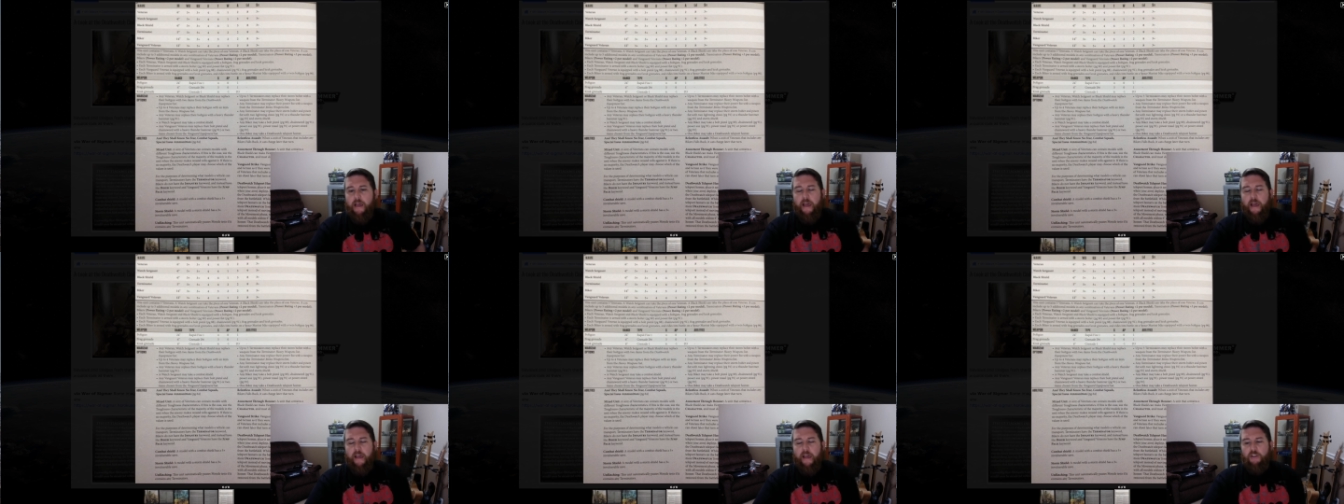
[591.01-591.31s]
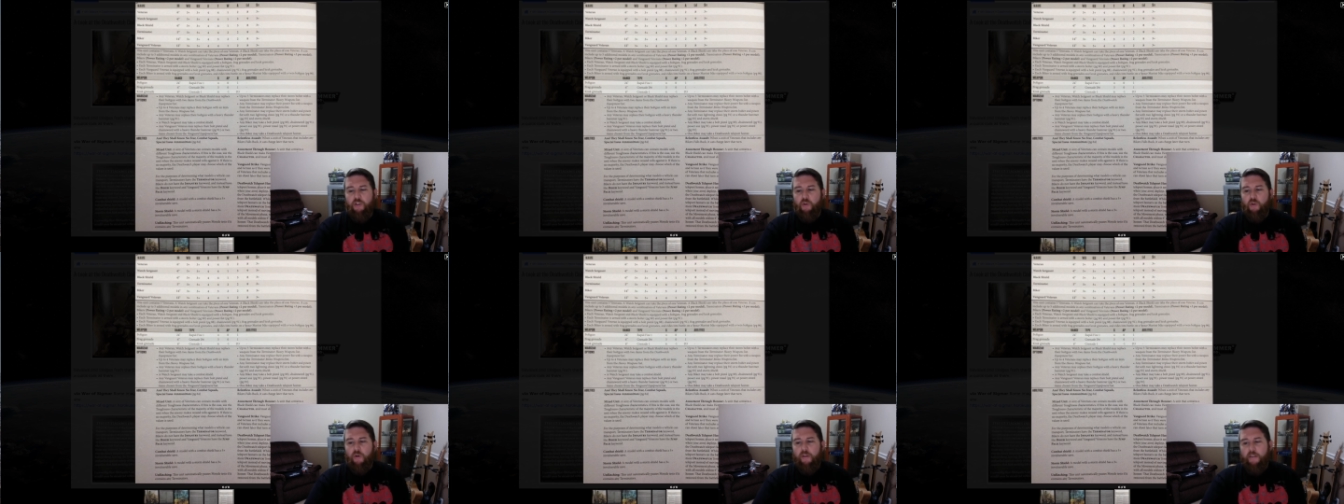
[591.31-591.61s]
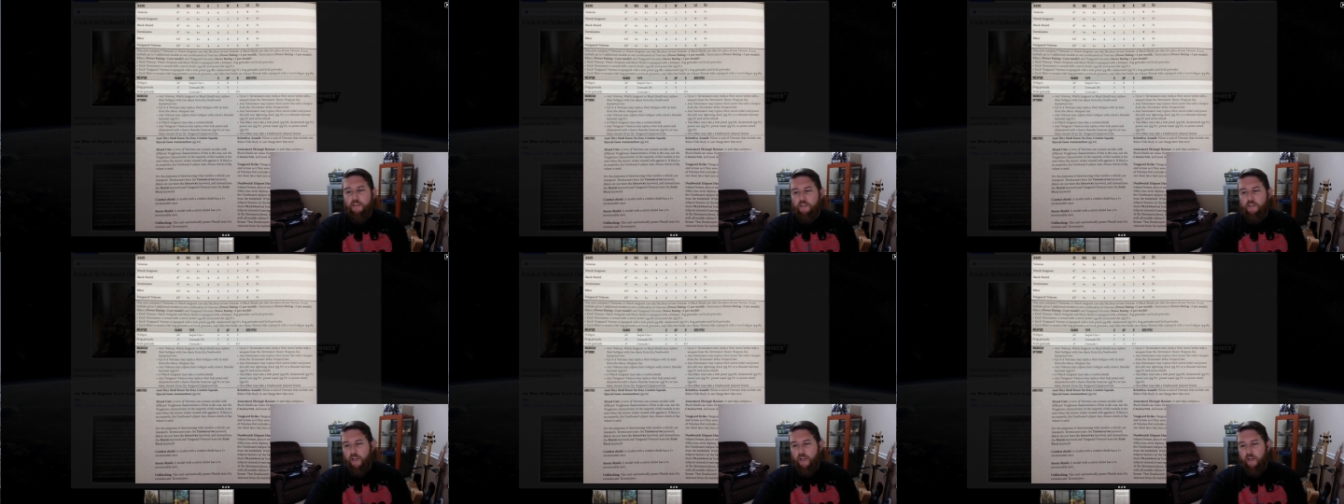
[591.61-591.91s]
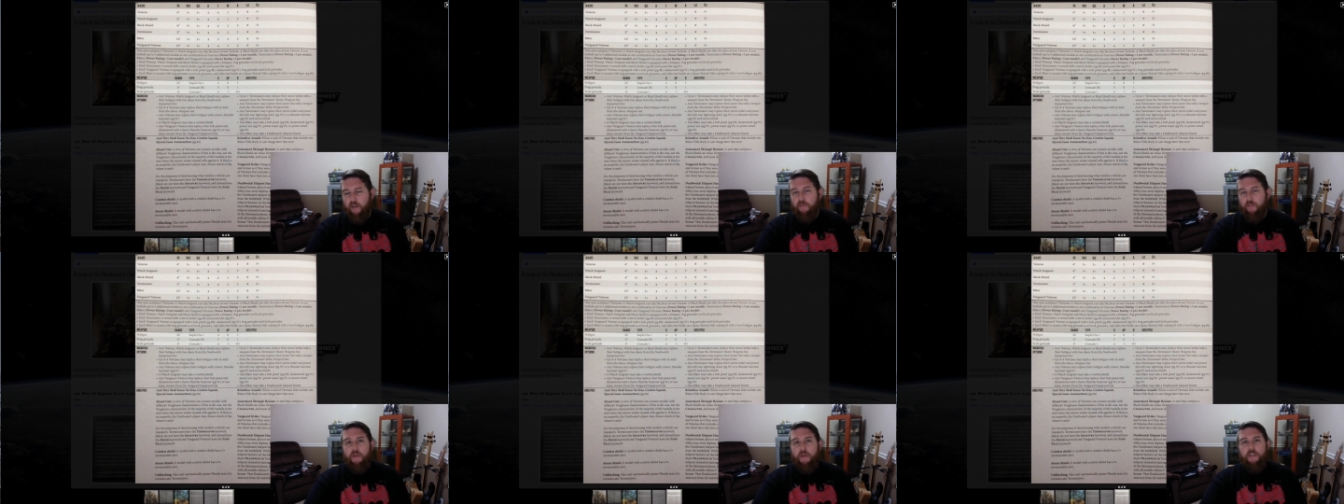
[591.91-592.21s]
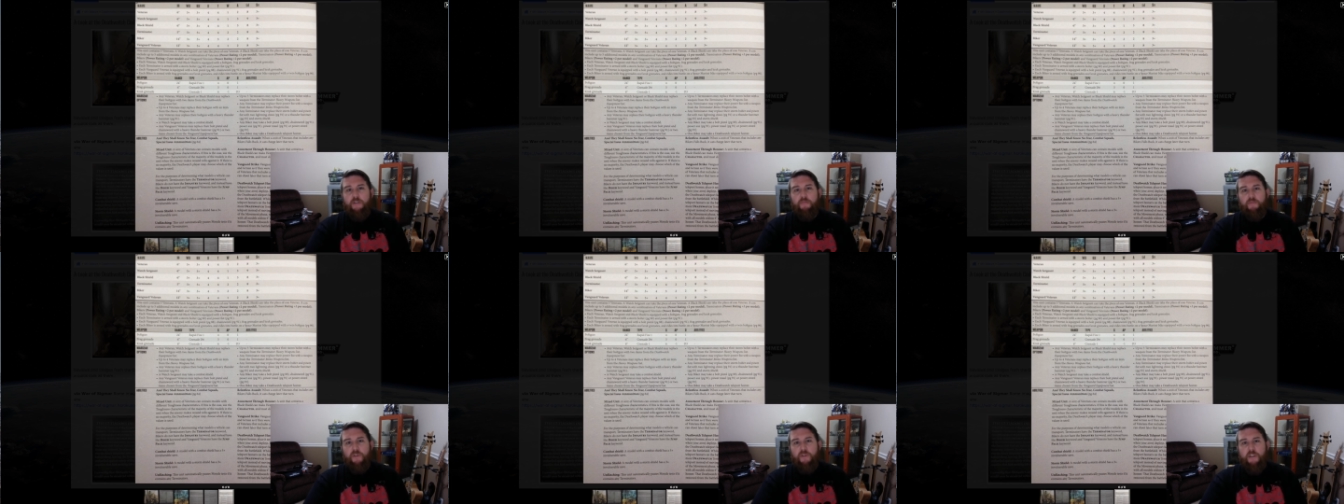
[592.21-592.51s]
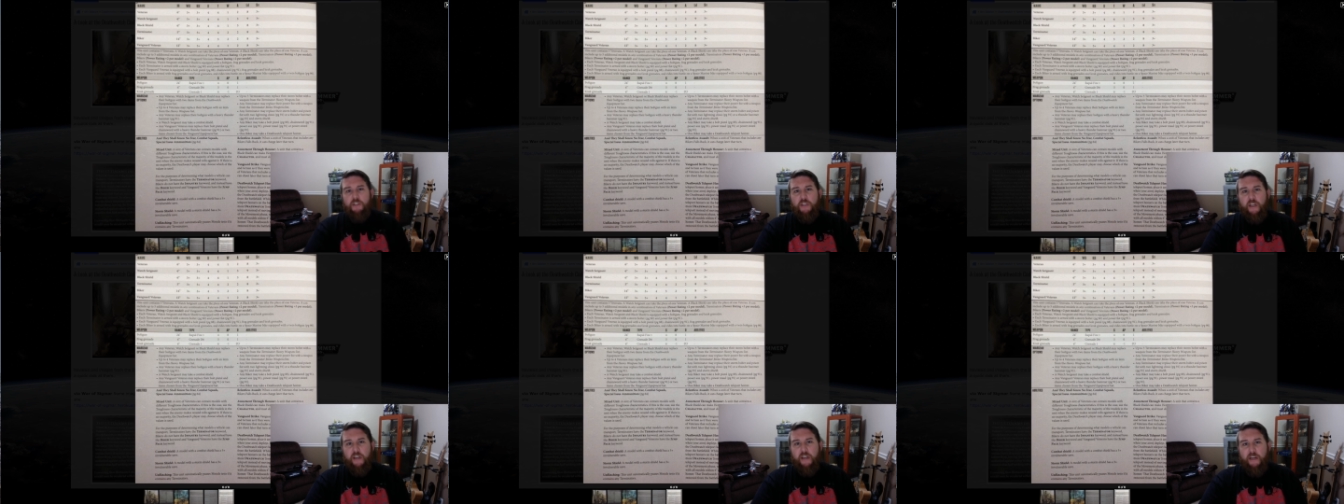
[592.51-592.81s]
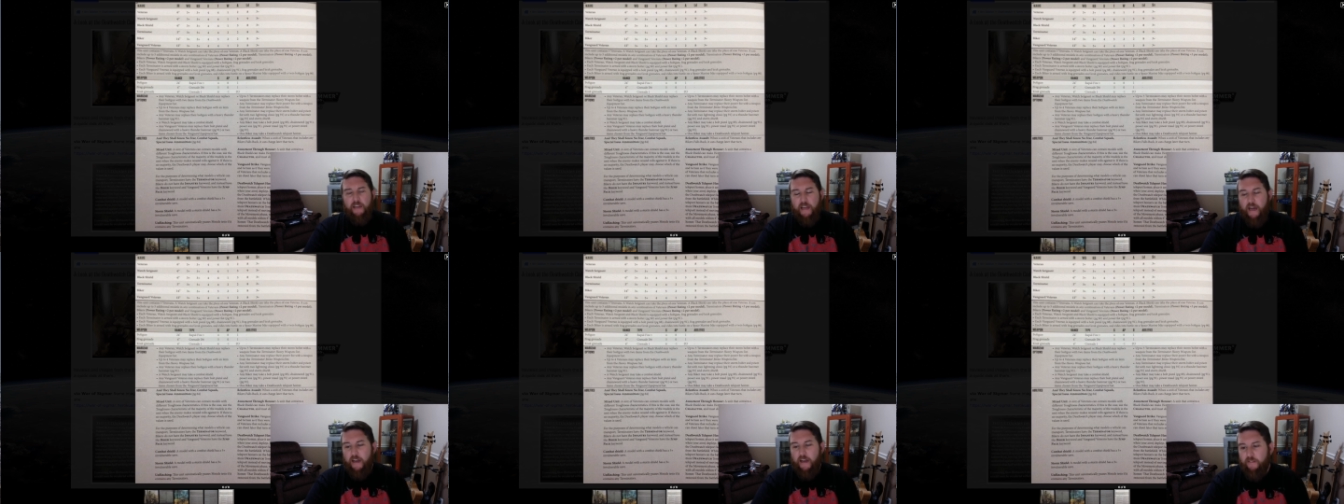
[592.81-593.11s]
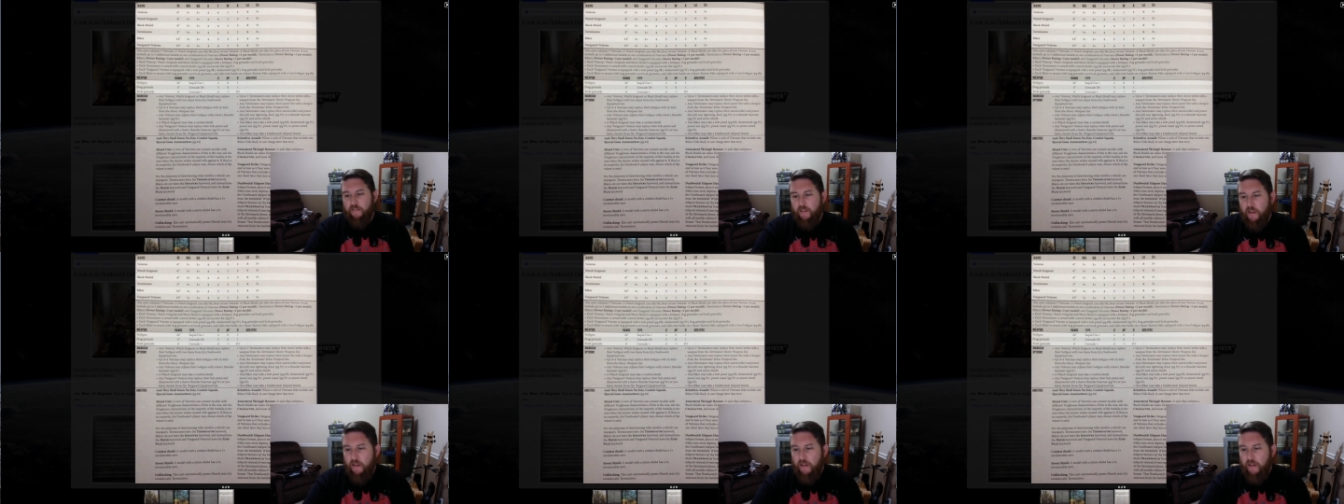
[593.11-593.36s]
and join the channel. Much appreciated, guys,